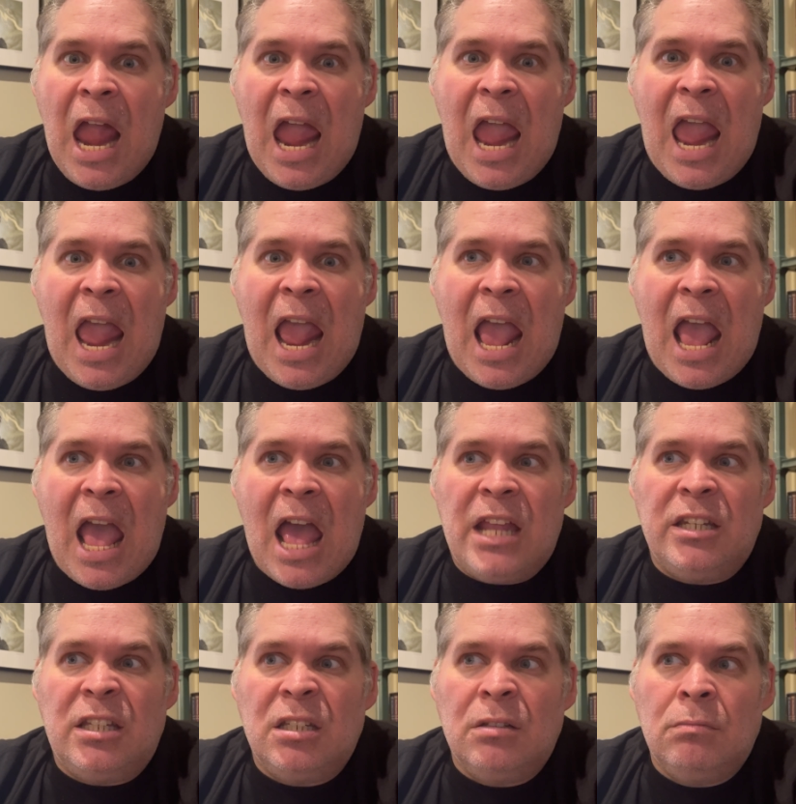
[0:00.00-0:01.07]

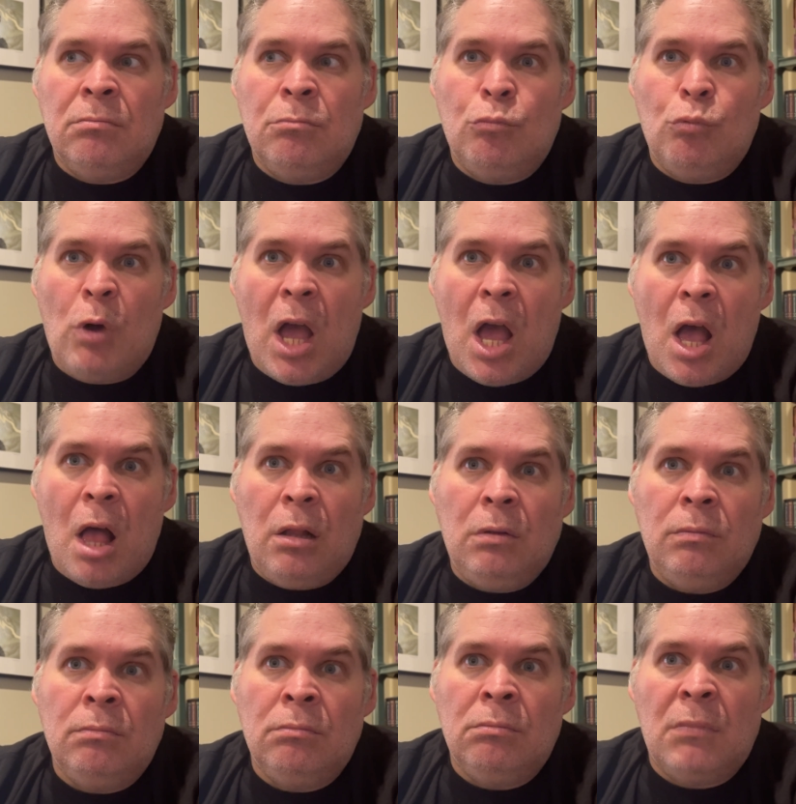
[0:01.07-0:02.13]
And, well,
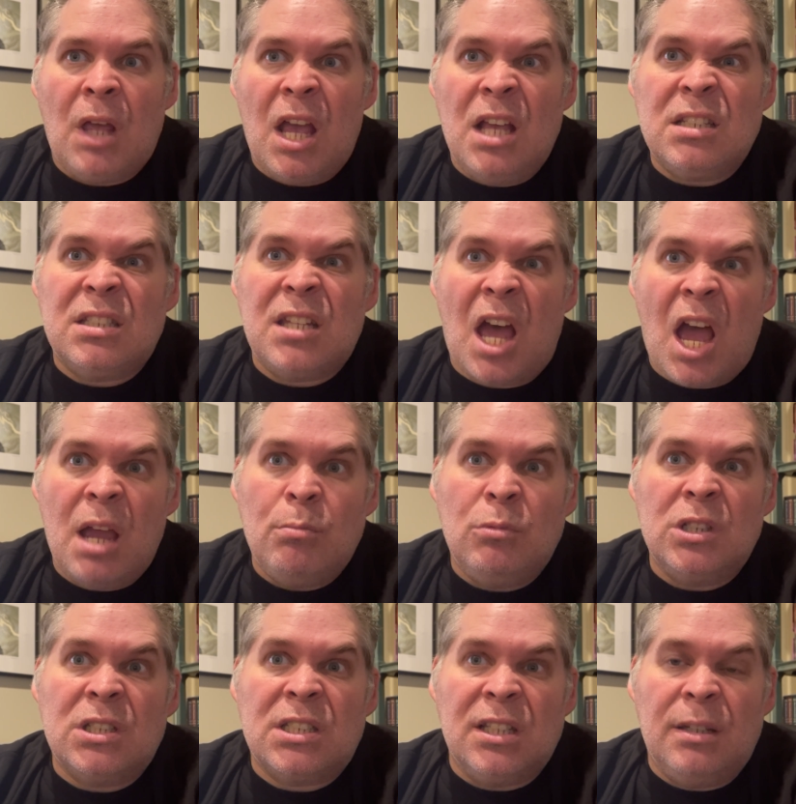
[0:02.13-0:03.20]
as time
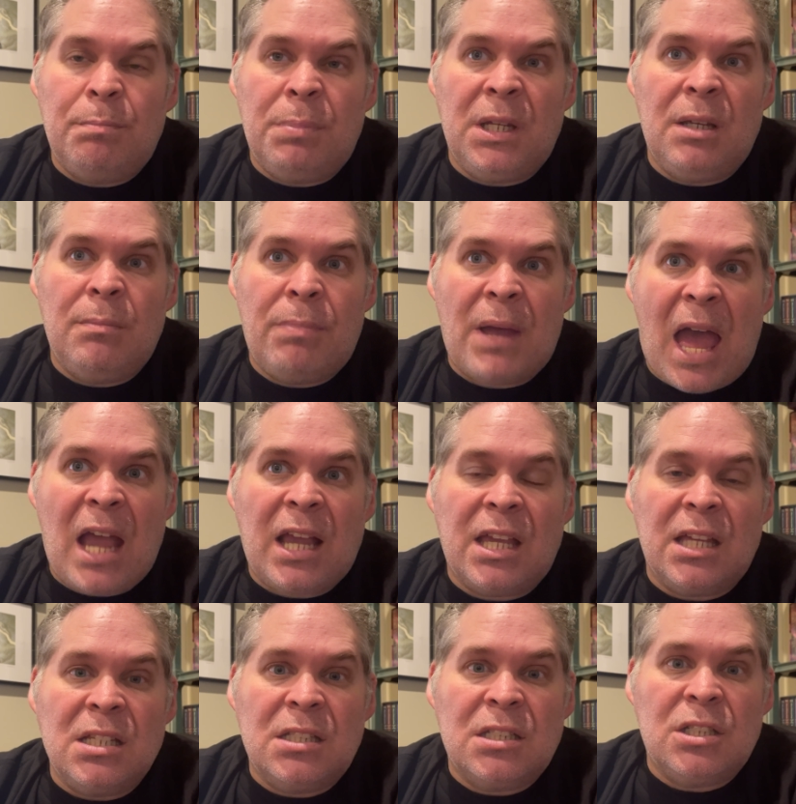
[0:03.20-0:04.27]
was slipping back
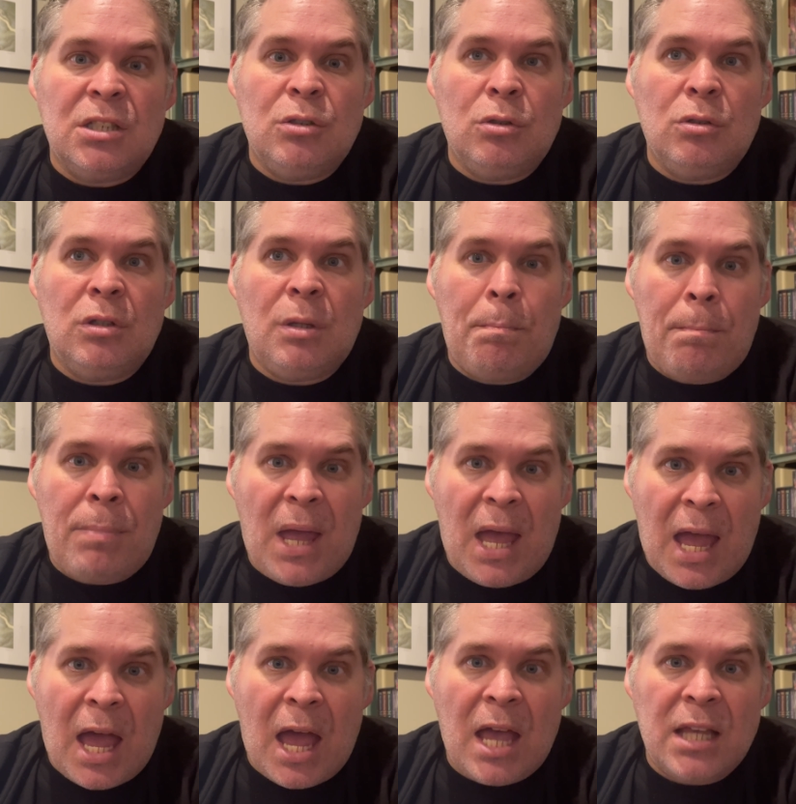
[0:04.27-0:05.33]
into the
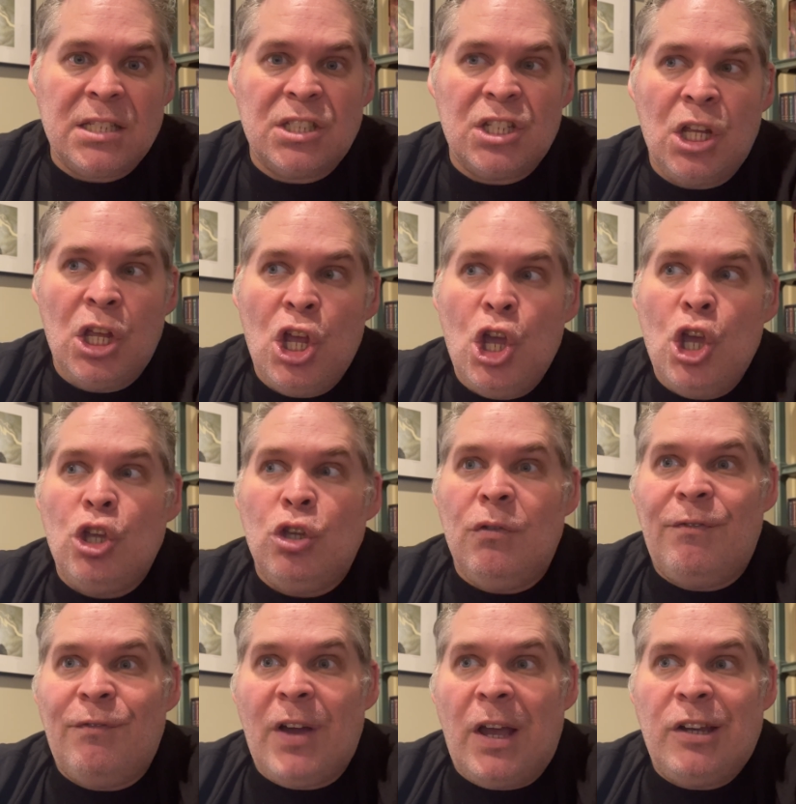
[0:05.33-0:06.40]
past, You
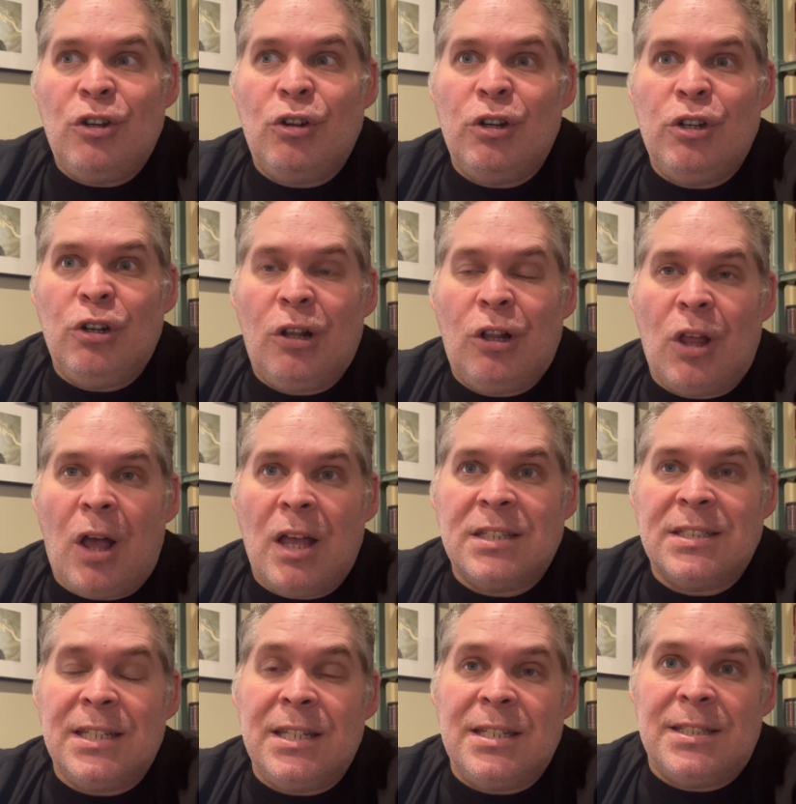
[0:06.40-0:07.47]
find her in your
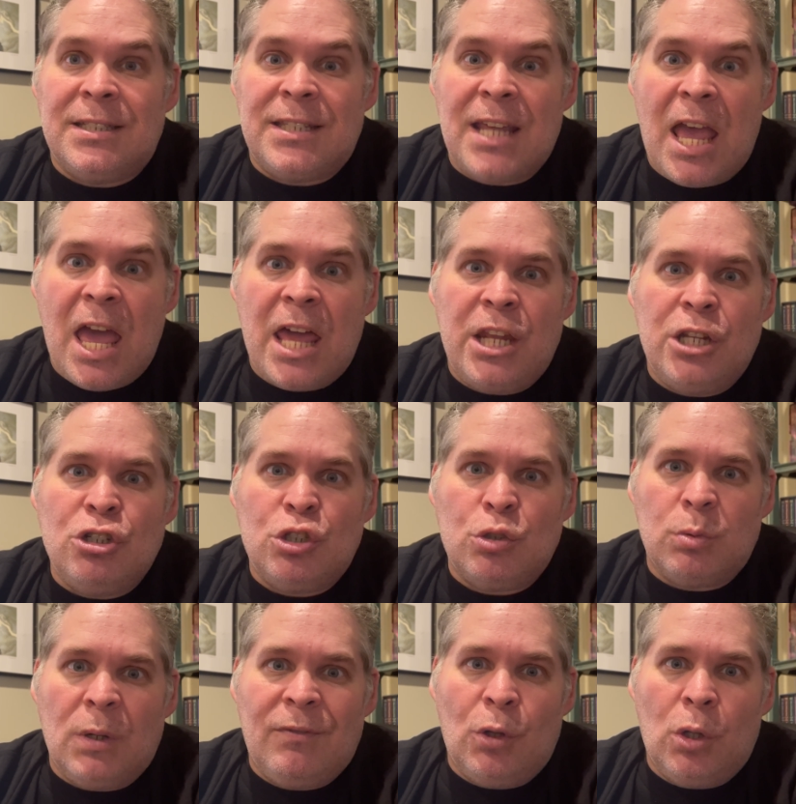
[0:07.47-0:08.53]
closet, dead and
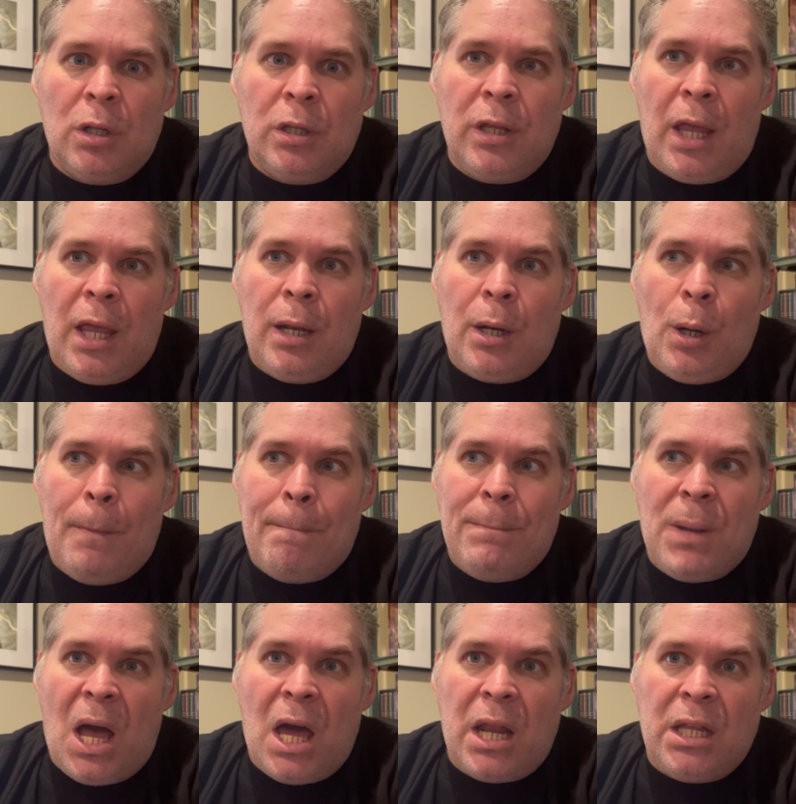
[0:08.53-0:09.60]
shriveled, and her
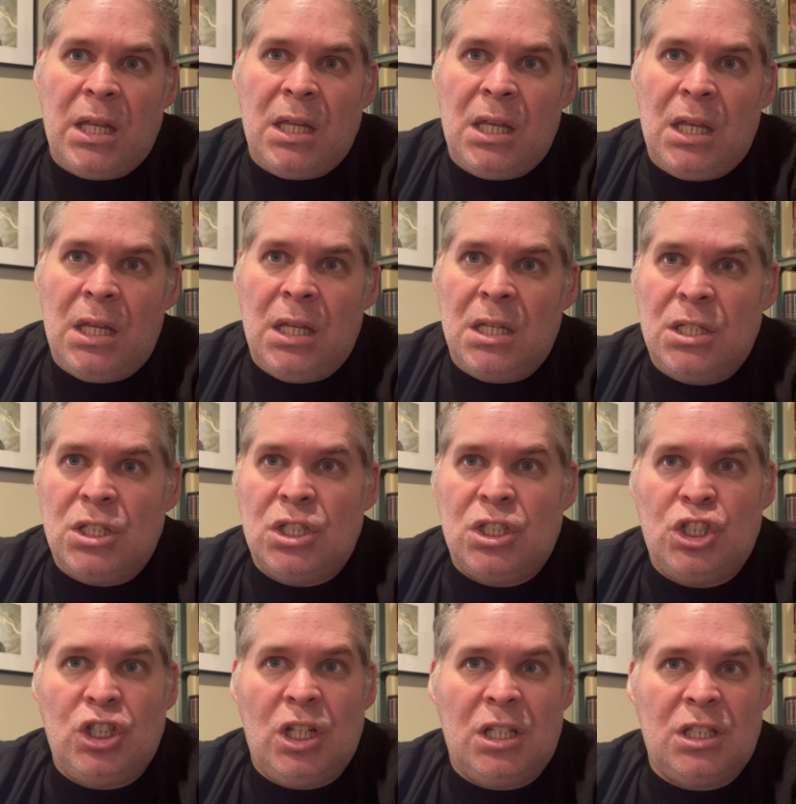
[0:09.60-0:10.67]
body is
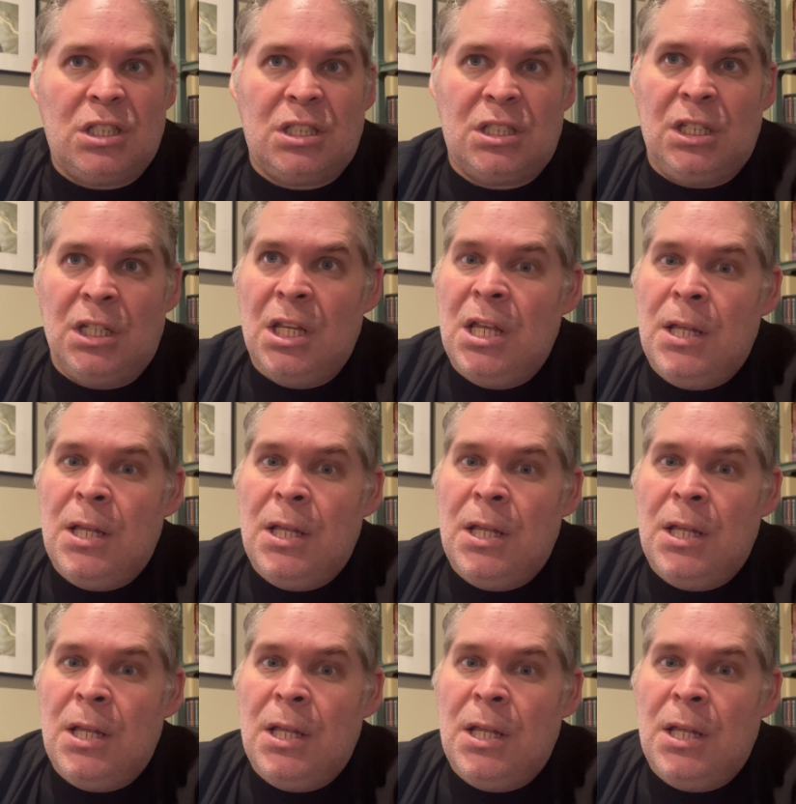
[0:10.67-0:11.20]
just